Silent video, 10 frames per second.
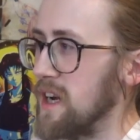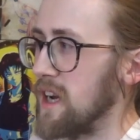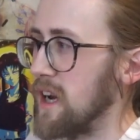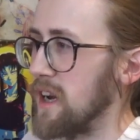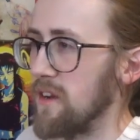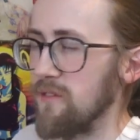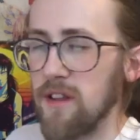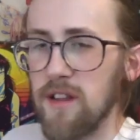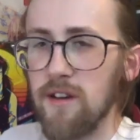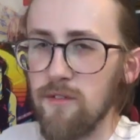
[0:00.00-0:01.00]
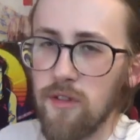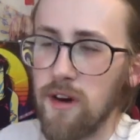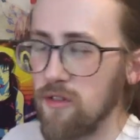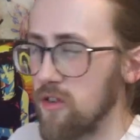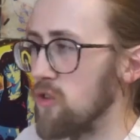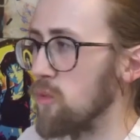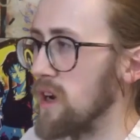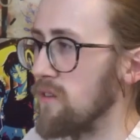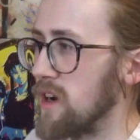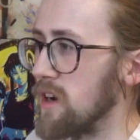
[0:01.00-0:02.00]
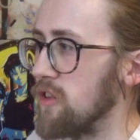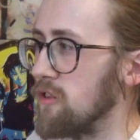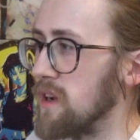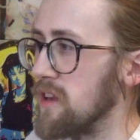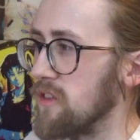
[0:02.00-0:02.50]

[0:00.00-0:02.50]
Uh, and I figured I thought that was a good way of kind of doing it.